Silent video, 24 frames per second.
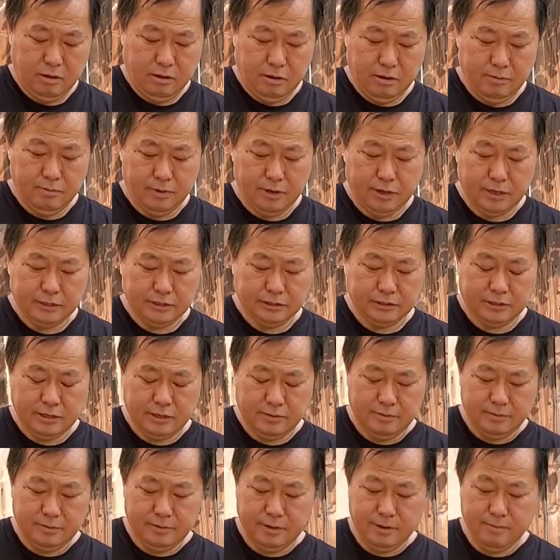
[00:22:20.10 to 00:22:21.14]
because
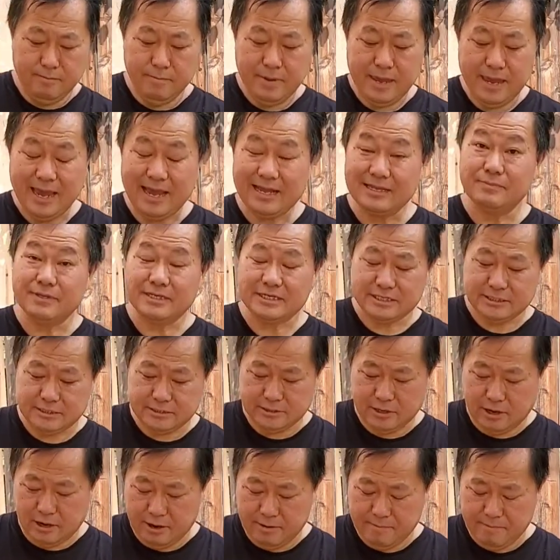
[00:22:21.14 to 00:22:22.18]
the meat has been
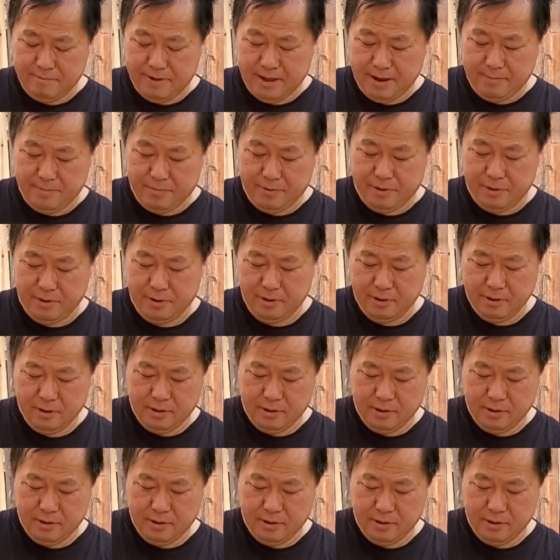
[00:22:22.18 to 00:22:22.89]
salt and pepper